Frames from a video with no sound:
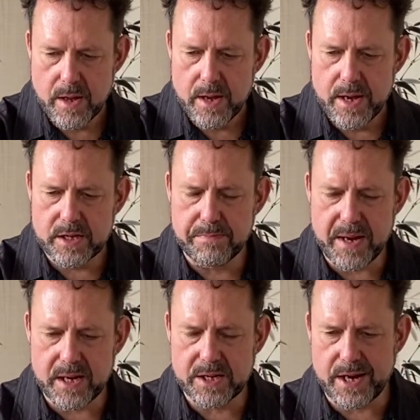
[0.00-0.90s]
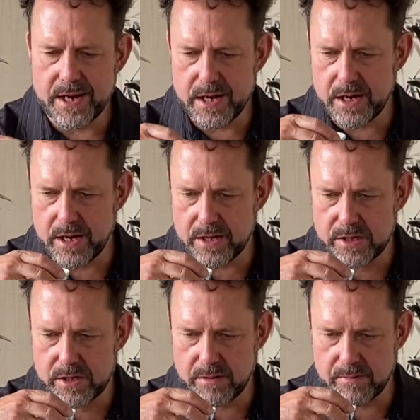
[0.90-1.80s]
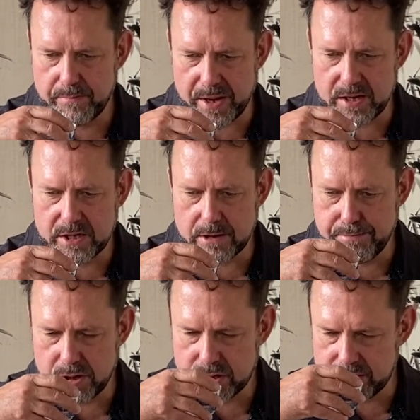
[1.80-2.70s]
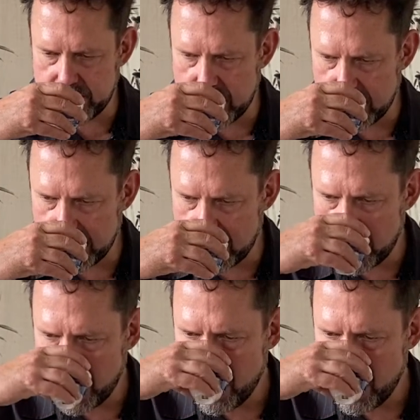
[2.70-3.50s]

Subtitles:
It's maintaining its basic personality,